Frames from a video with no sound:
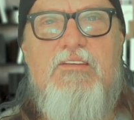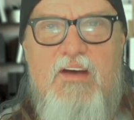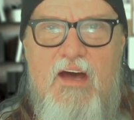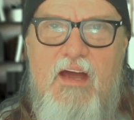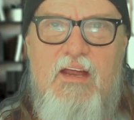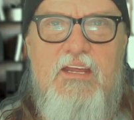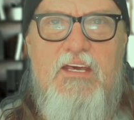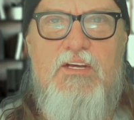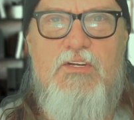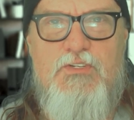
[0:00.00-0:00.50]

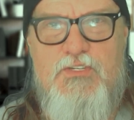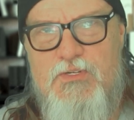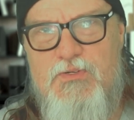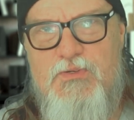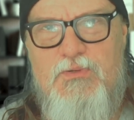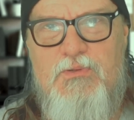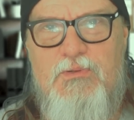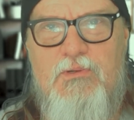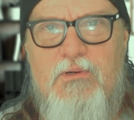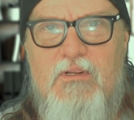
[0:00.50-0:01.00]
tiny
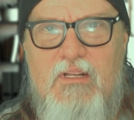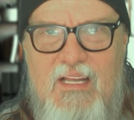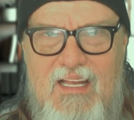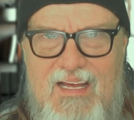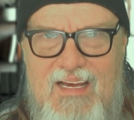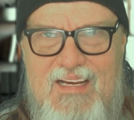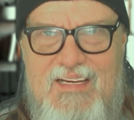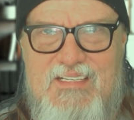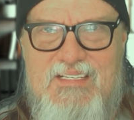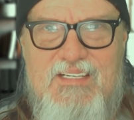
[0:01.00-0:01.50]
to
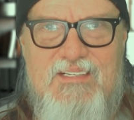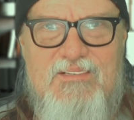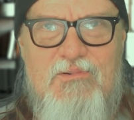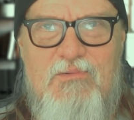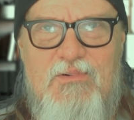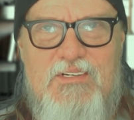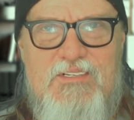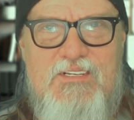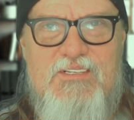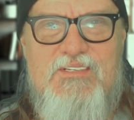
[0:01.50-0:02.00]
light,
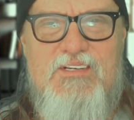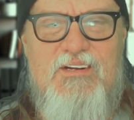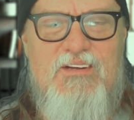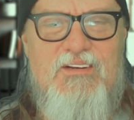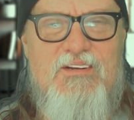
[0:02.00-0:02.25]
which is